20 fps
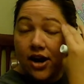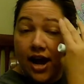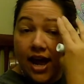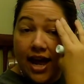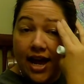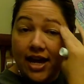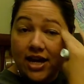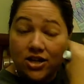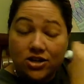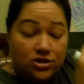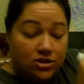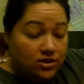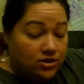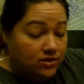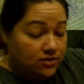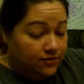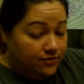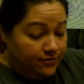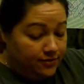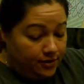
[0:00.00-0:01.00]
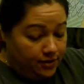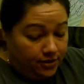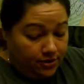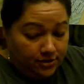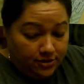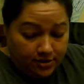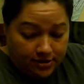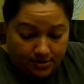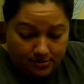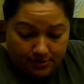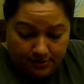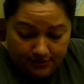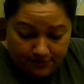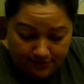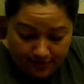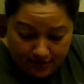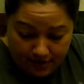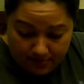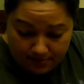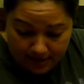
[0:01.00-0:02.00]
H is first. Let me
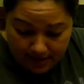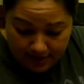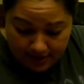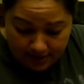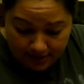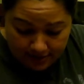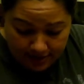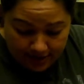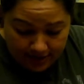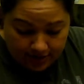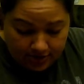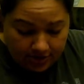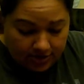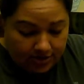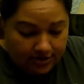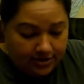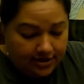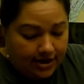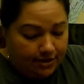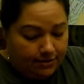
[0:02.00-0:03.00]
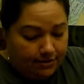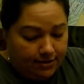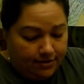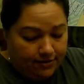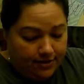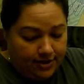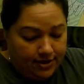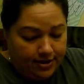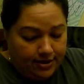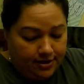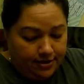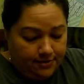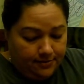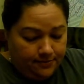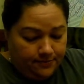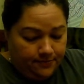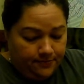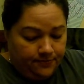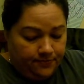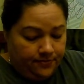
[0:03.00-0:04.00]
find my letter H. I just got rid of it here.
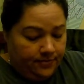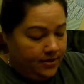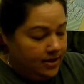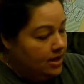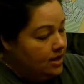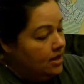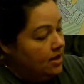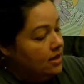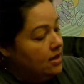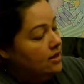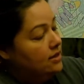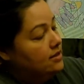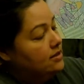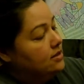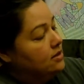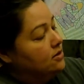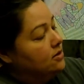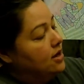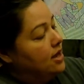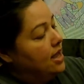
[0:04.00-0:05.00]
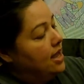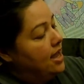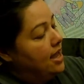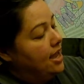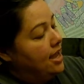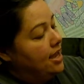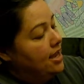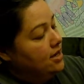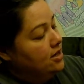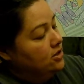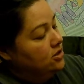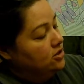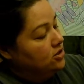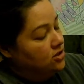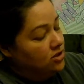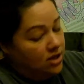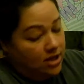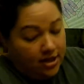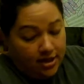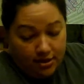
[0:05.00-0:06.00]
So H,
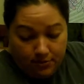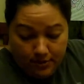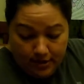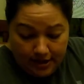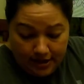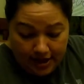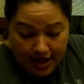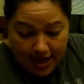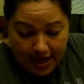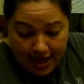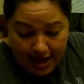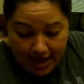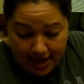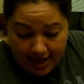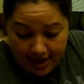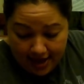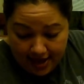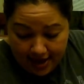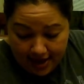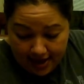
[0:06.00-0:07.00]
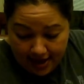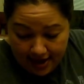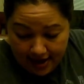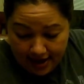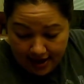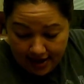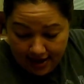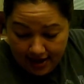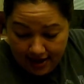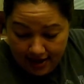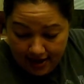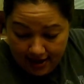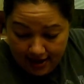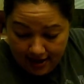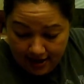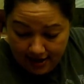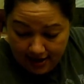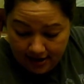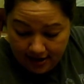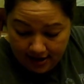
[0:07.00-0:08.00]
and then we need an A.
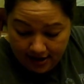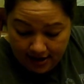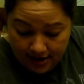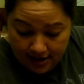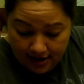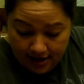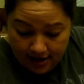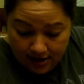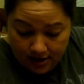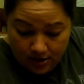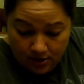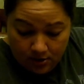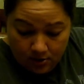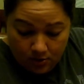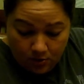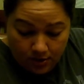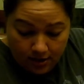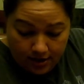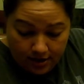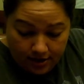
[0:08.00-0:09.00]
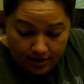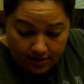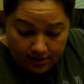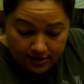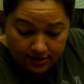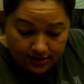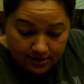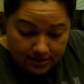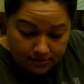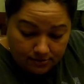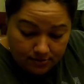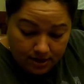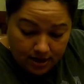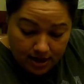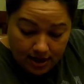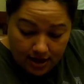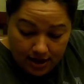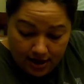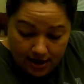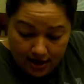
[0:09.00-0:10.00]
Where's my
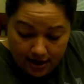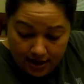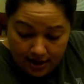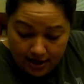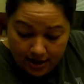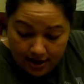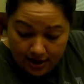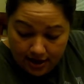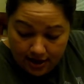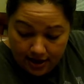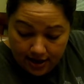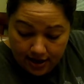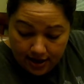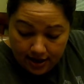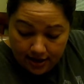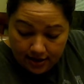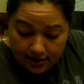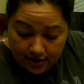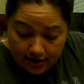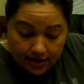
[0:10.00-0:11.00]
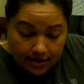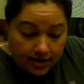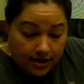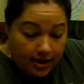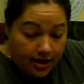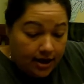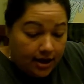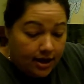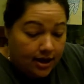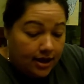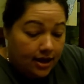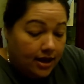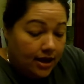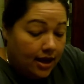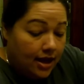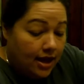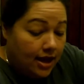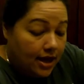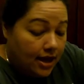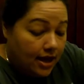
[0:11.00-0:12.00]
A? I need an A.